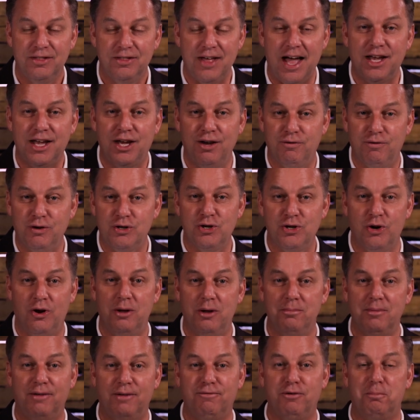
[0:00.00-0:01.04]
Thank you for
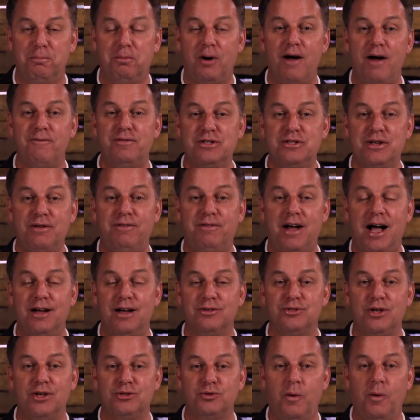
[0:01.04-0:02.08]
joining me for Prophecy
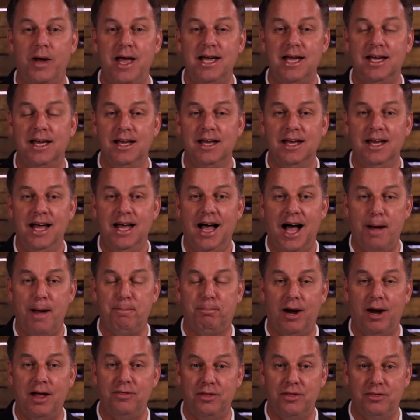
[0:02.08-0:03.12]
Files this week. I
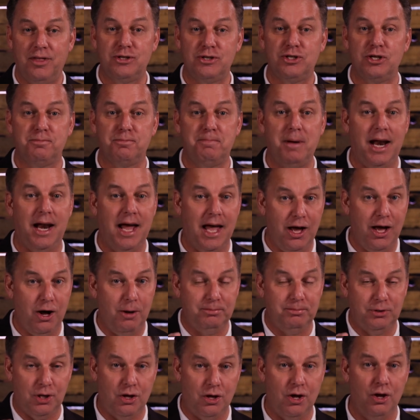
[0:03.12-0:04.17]
pray that this has been a
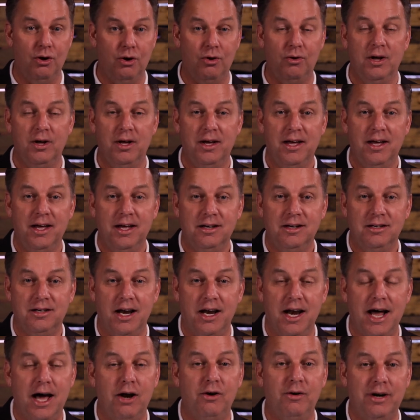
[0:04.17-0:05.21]
help to you
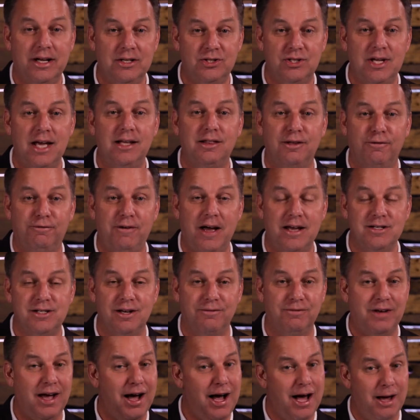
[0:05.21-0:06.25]
to not only seek the
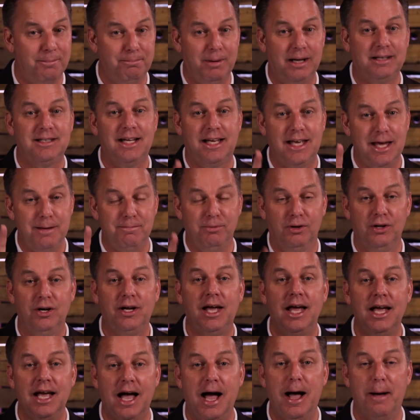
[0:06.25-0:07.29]
face of God, but to keep
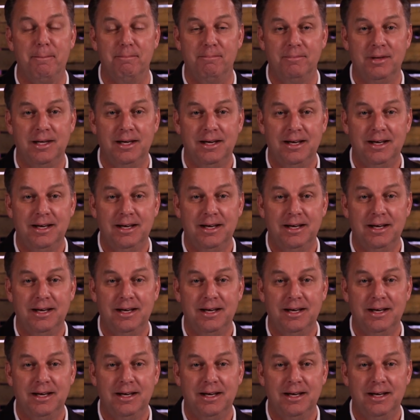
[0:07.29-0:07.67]
looking up,